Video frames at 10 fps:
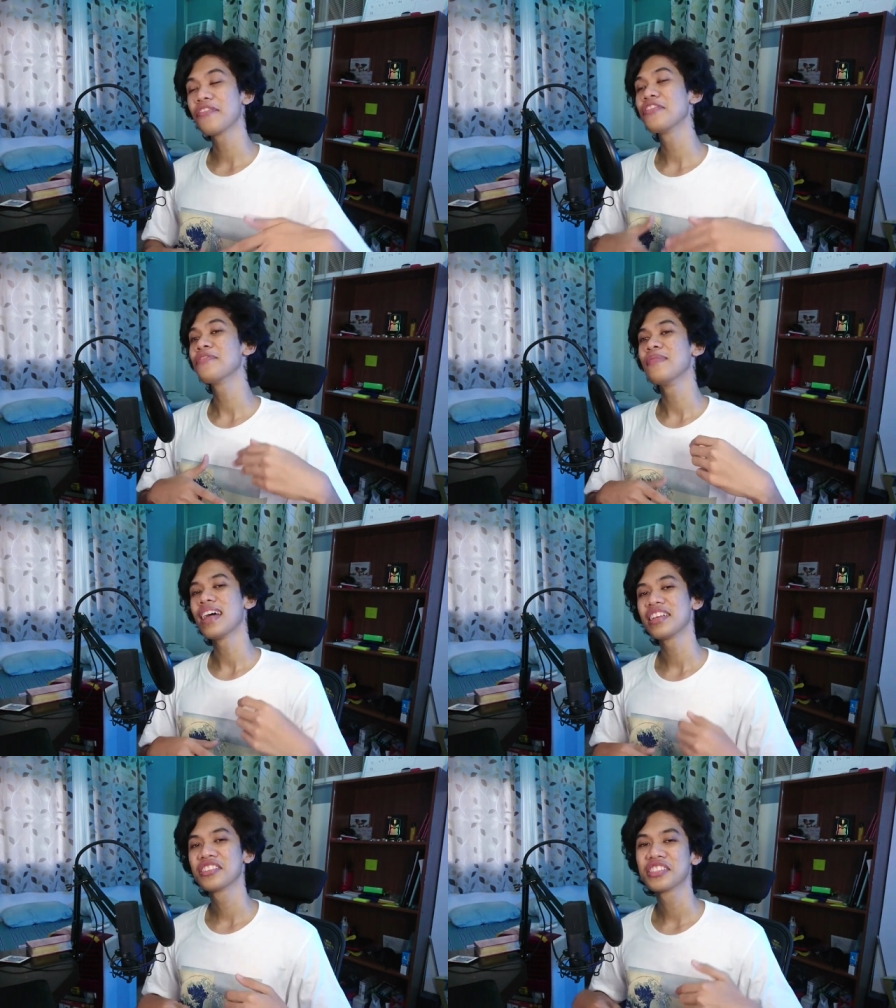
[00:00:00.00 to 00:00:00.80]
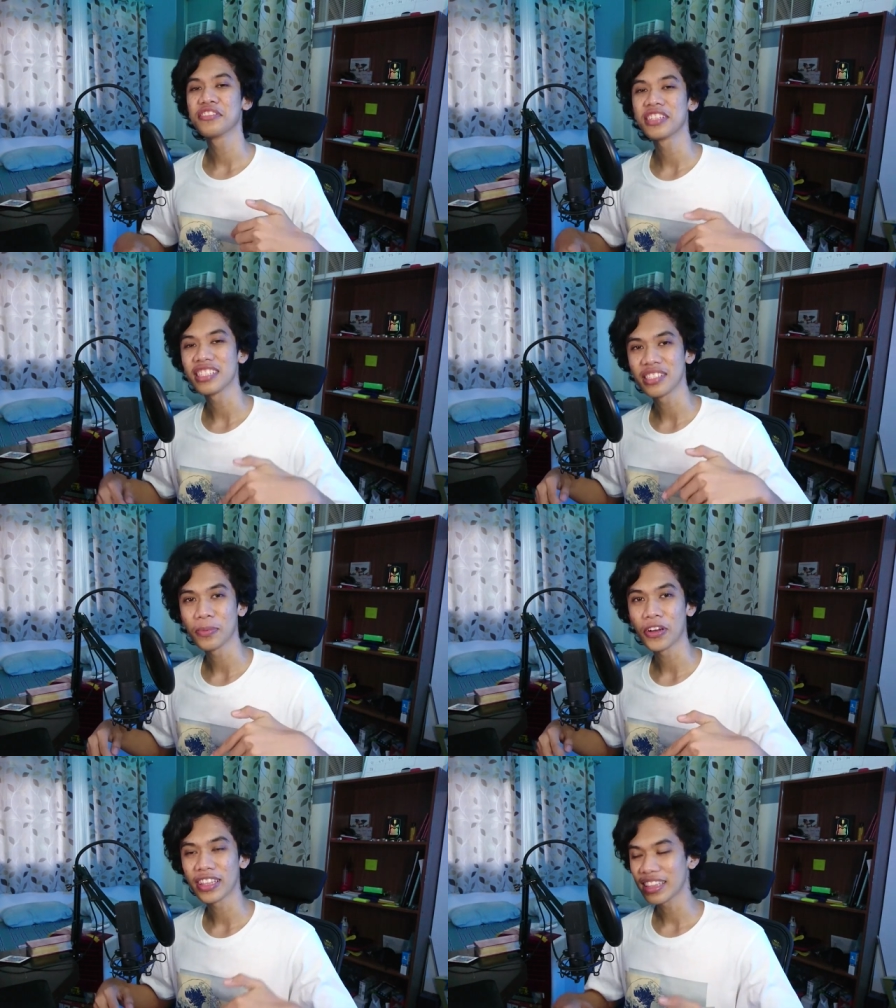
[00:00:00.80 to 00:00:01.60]
If you've managed to reach this
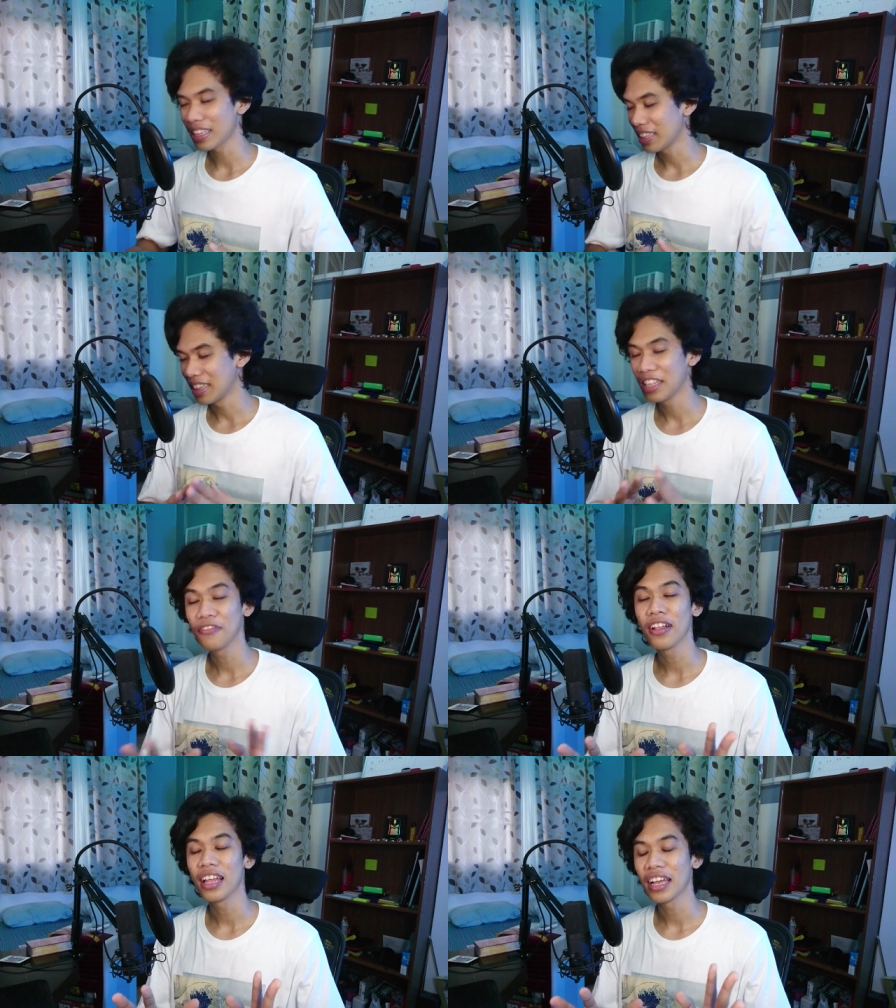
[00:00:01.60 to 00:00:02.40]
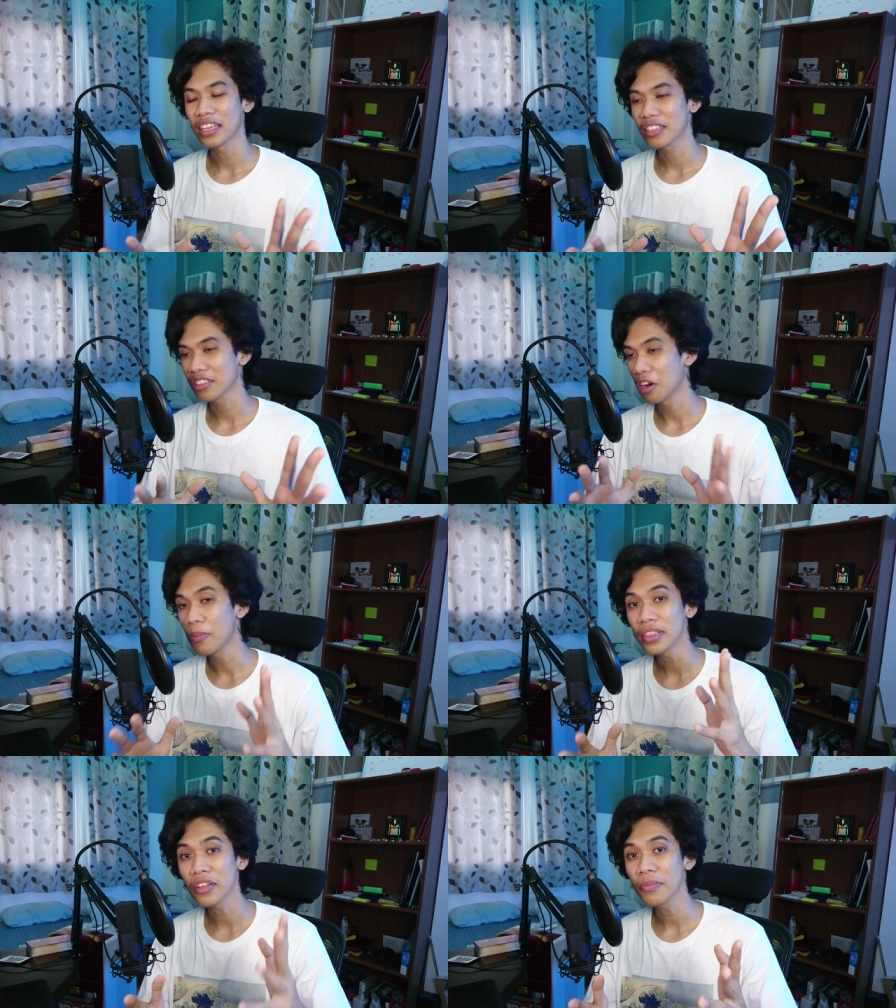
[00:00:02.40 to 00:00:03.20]
point, leave a like,
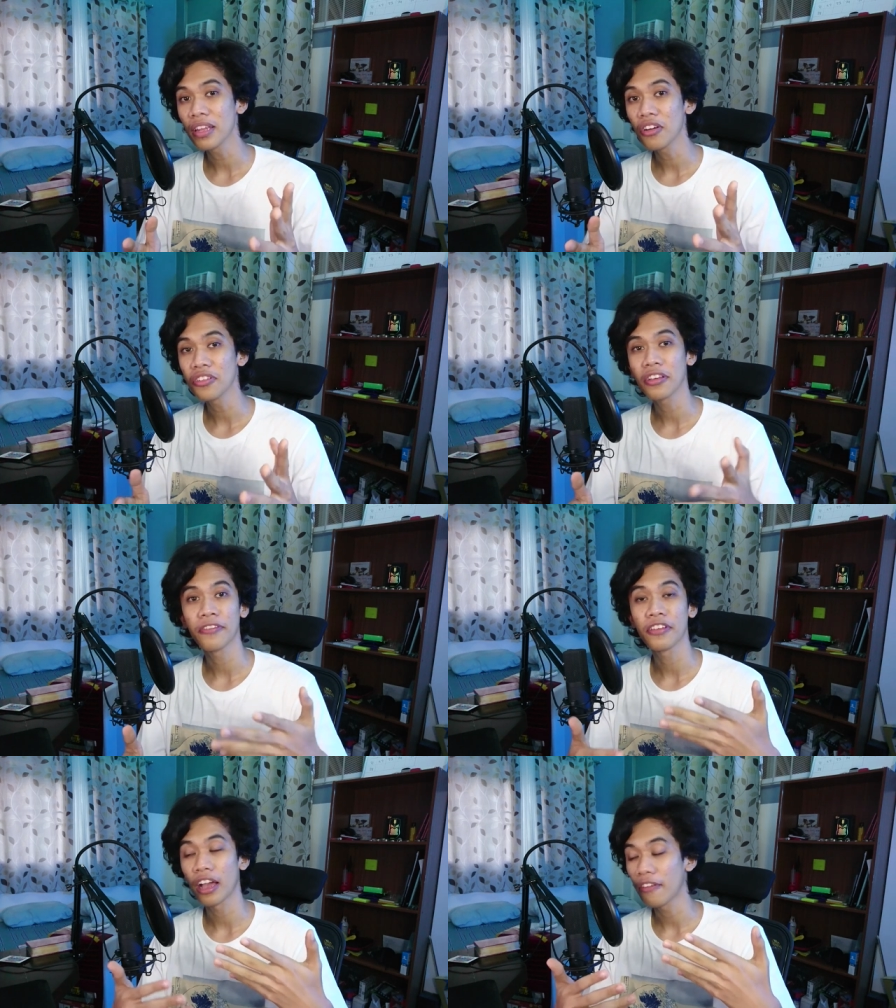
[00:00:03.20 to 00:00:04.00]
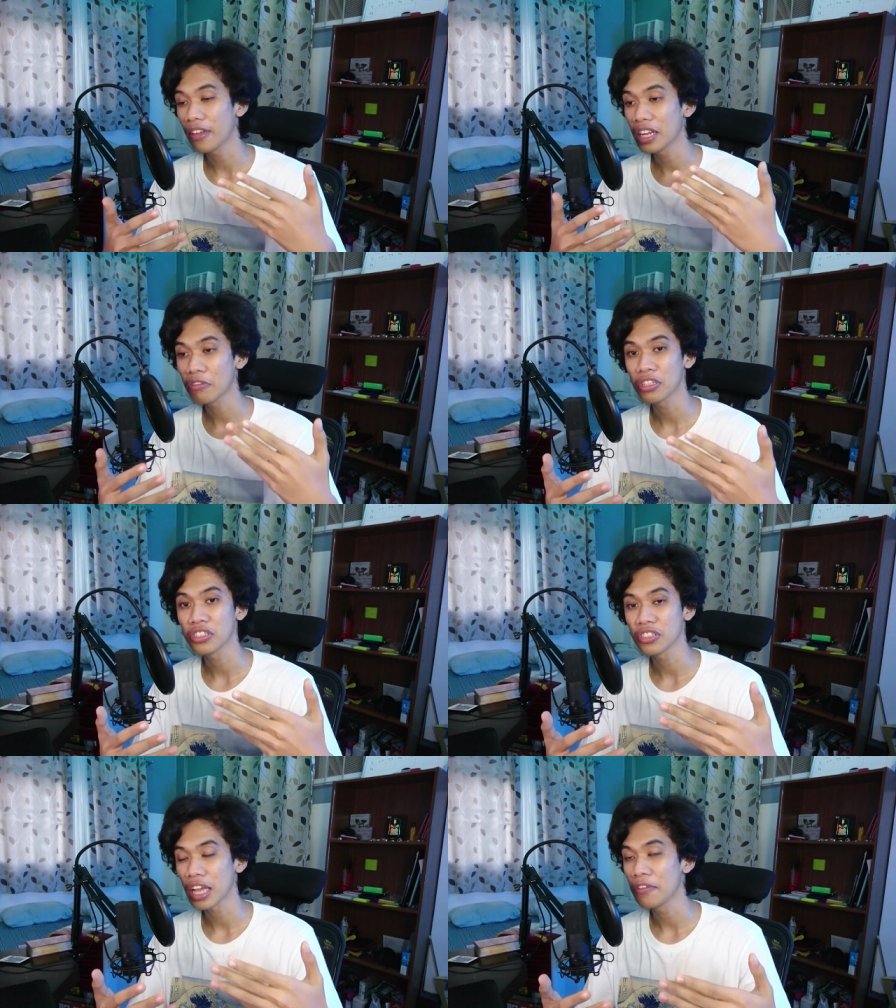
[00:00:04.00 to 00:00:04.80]
comment down below if you have any
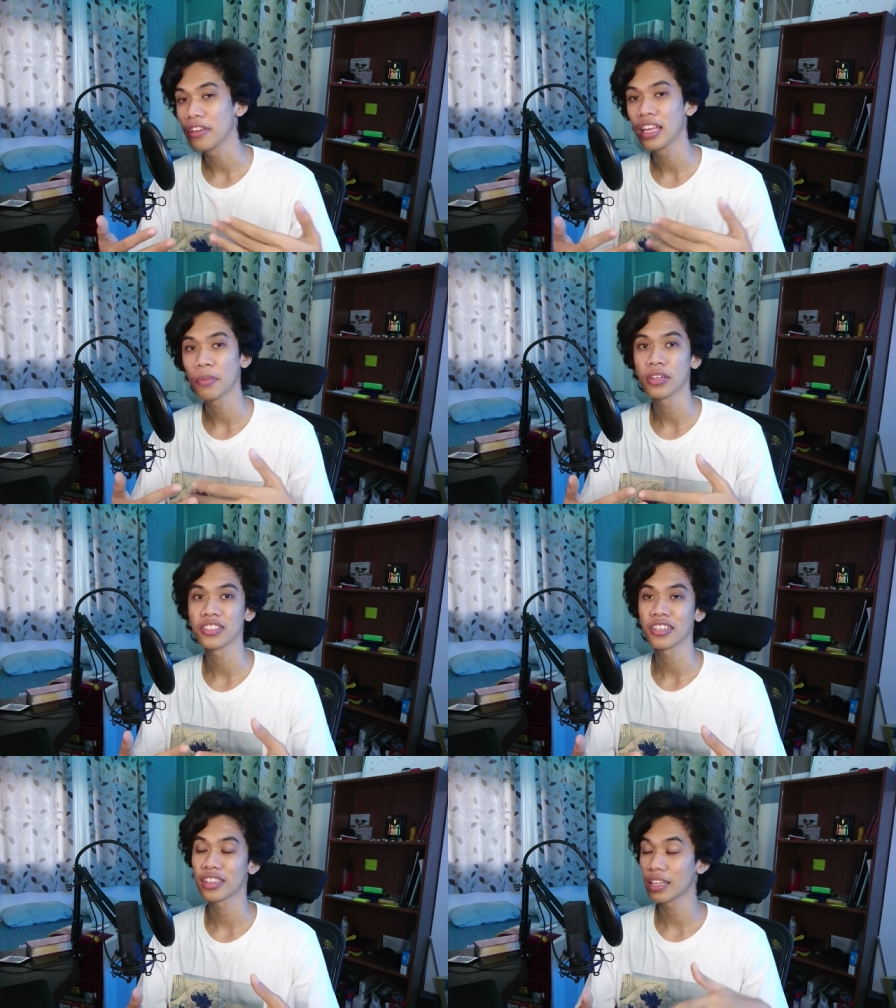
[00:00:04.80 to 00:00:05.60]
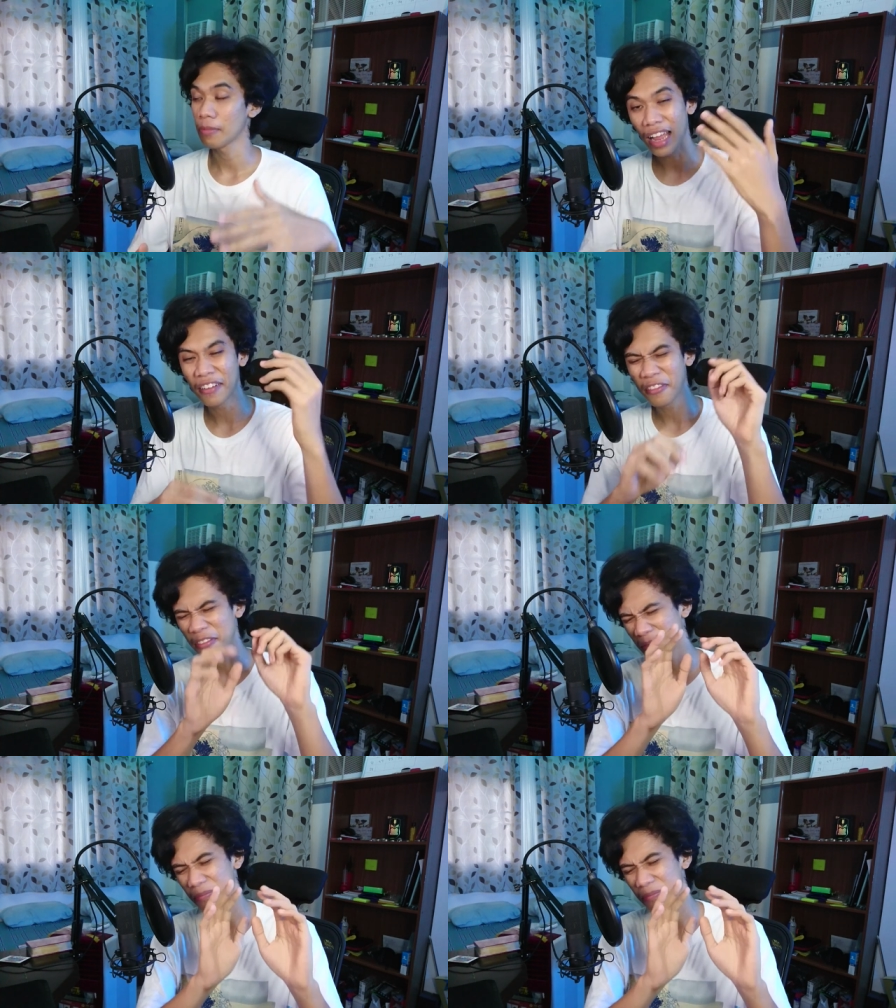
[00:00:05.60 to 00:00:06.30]
questions, I really appreciate them. I